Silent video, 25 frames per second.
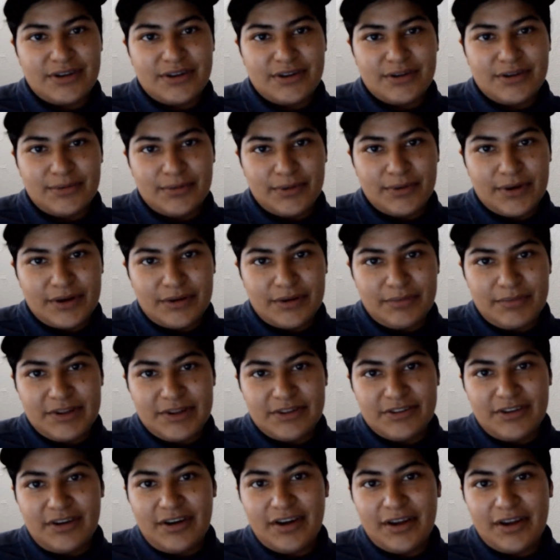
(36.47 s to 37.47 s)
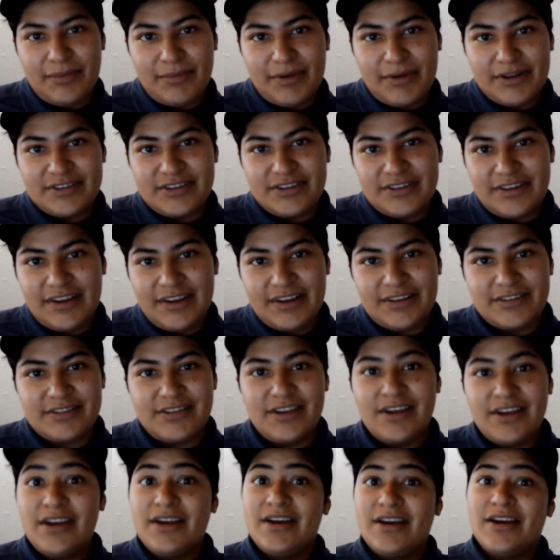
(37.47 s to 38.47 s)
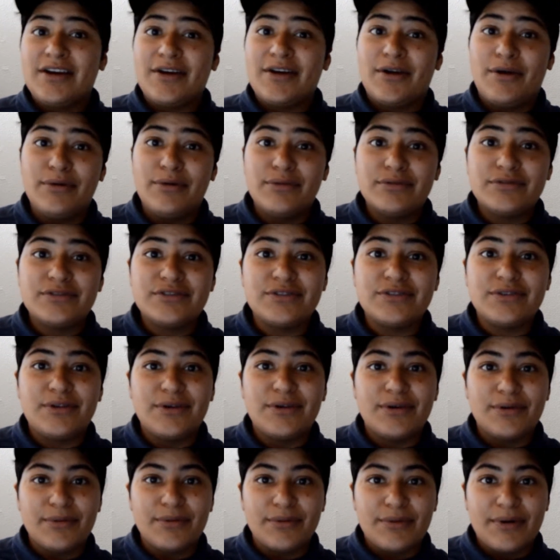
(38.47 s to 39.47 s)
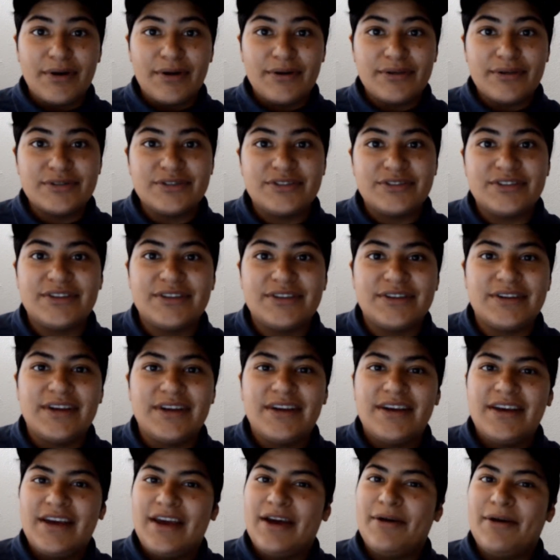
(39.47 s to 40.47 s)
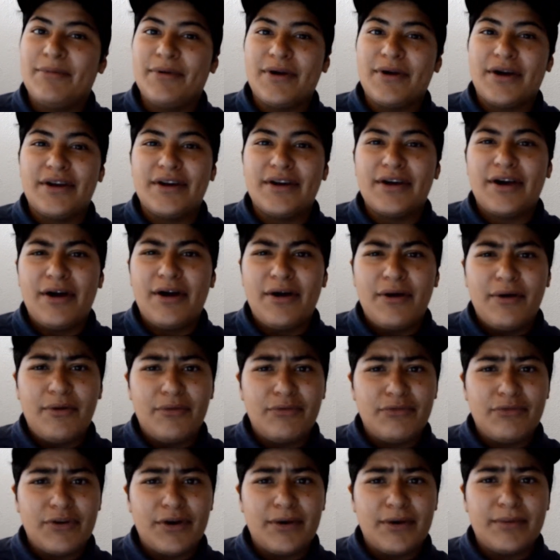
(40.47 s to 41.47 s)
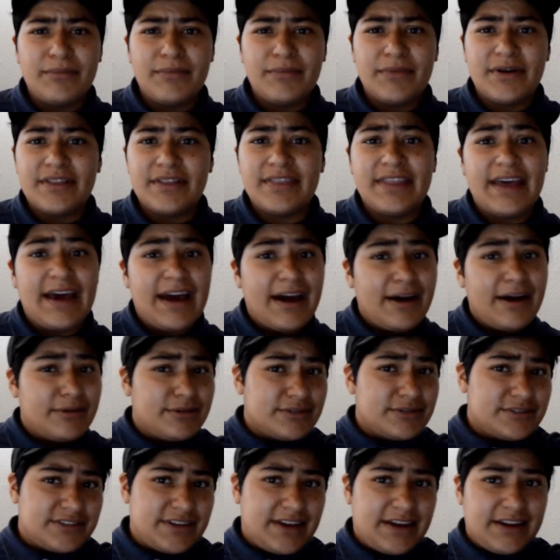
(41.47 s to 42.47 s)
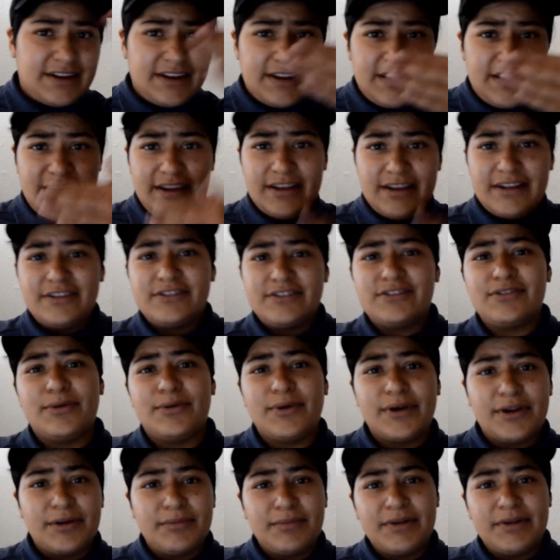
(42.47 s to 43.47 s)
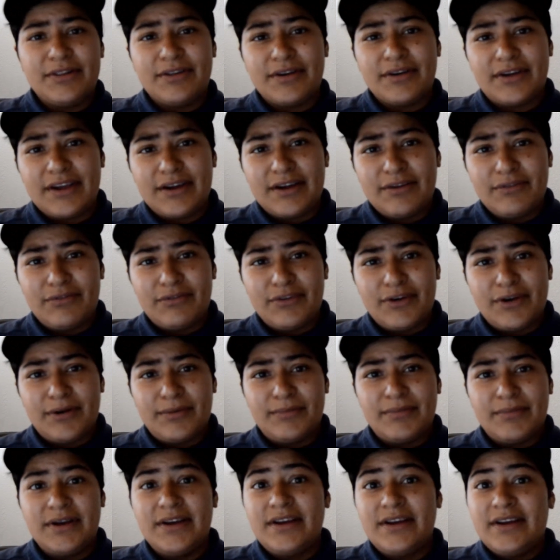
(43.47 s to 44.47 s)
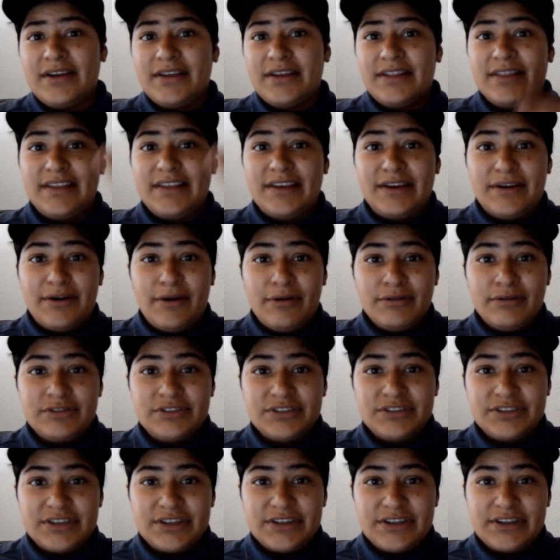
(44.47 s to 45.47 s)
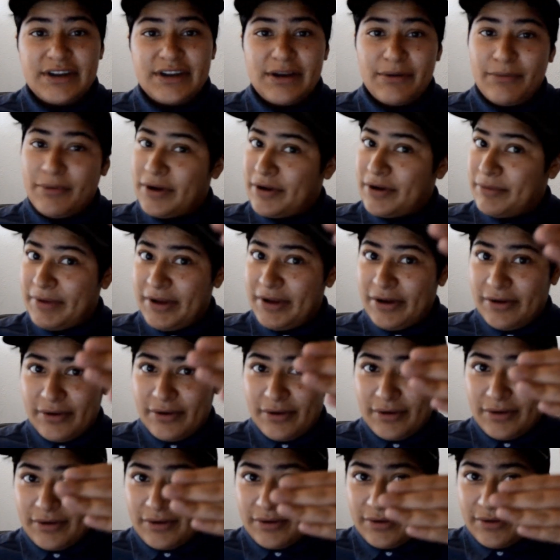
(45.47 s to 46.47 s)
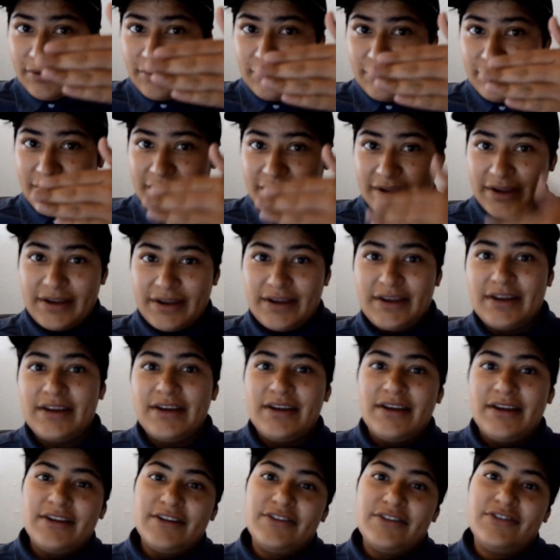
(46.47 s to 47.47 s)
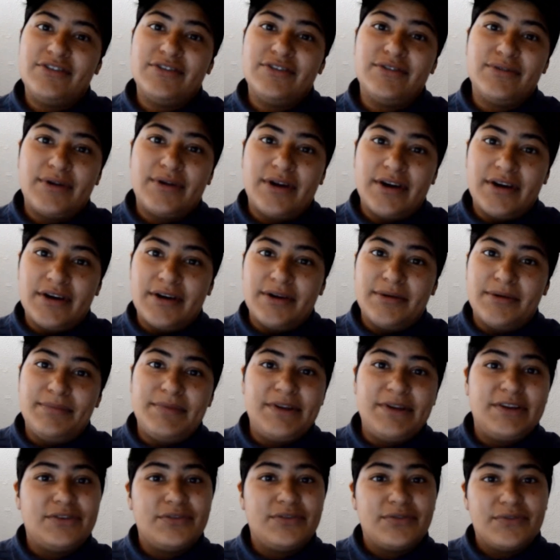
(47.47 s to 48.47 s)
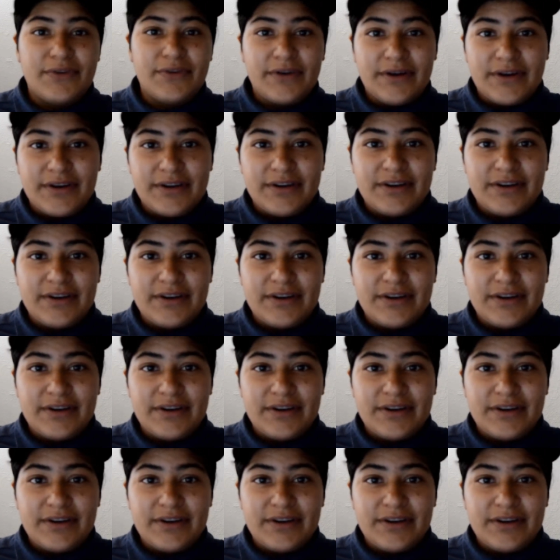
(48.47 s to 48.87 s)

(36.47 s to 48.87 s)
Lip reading: we're going to be talking about today is coastal erosion. And we're going to go from the outside in. So we're going to be looking from the ocean and we're going to be all the way to beachfront.